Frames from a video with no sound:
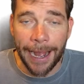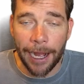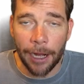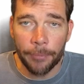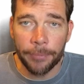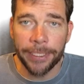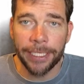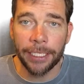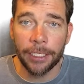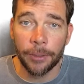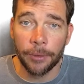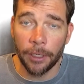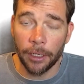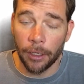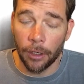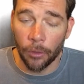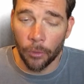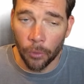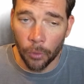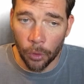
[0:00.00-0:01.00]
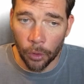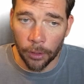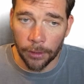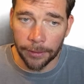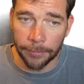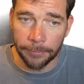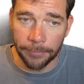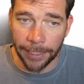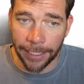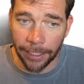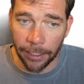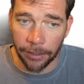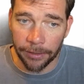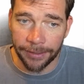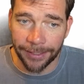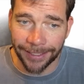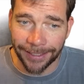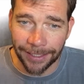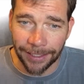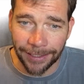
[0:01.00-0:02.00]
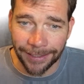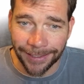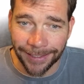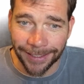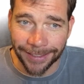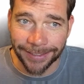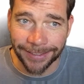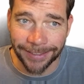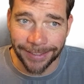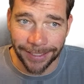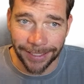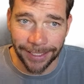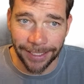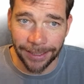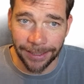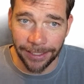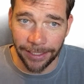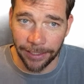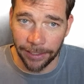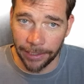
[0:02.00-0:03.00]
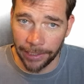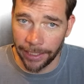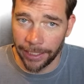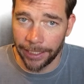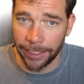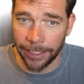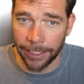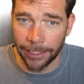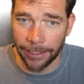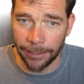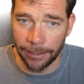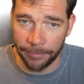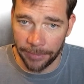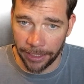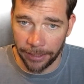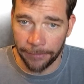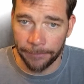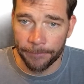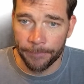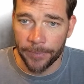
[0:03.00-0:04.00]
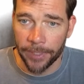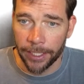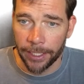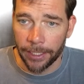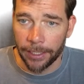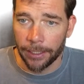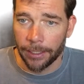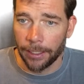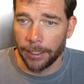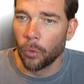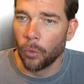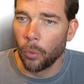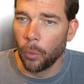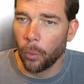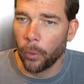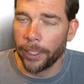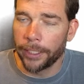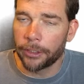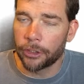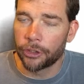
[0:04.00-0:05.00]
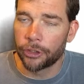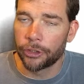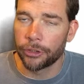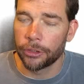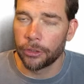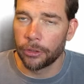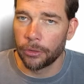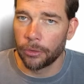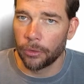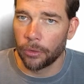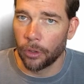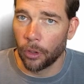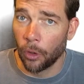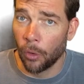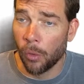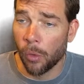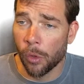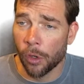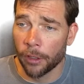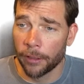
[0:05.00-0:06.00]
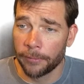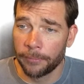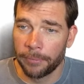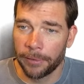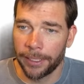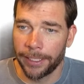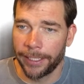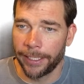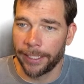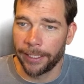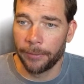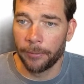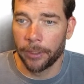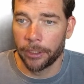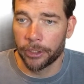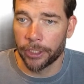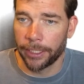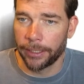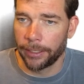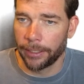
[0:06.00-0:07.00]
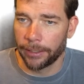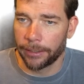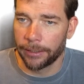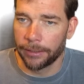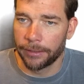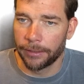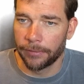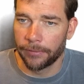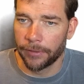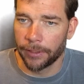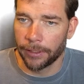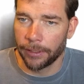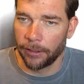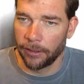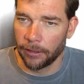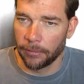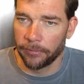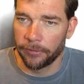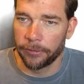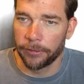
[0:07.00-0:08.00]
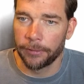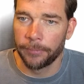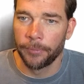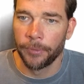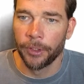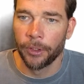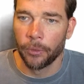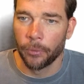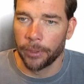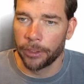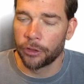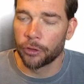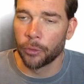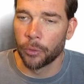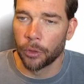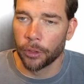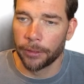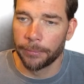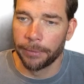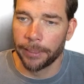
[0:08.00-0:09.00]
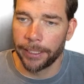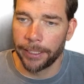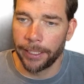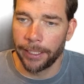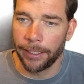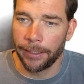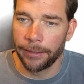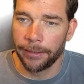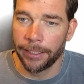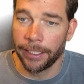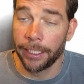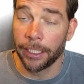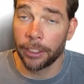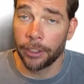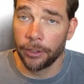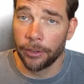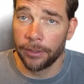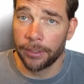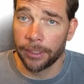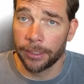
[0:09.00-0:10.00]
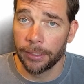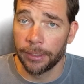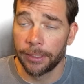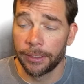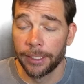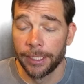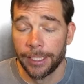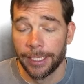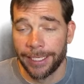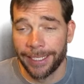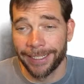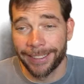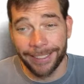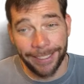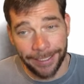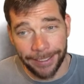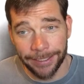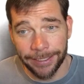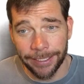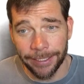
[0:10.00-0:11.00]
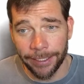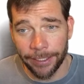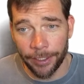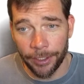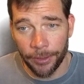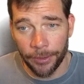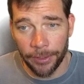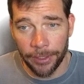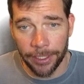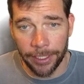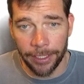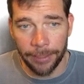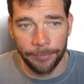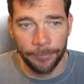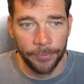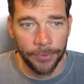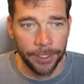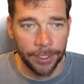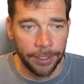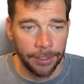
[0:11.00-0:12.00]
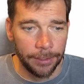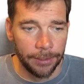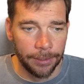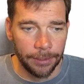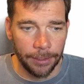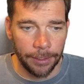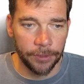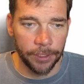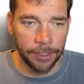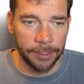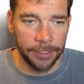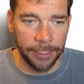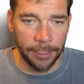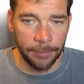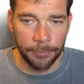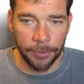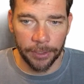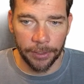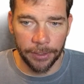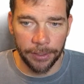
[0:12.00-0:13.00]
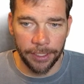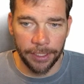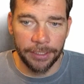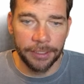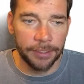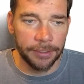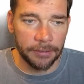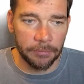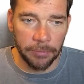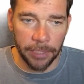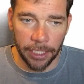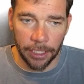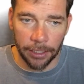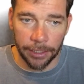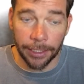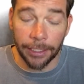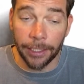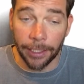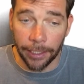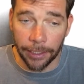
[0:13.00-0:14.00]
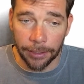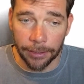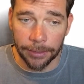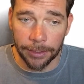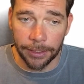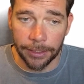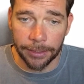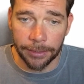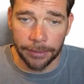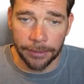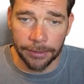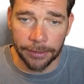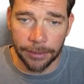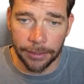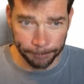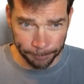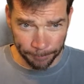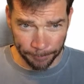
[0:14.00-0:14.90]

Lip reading: how many award miles it costs to get there in economy, which award plan, which I think this is very helpful, which award plan that it uses. I can tell you that, for example, this is American Airlines.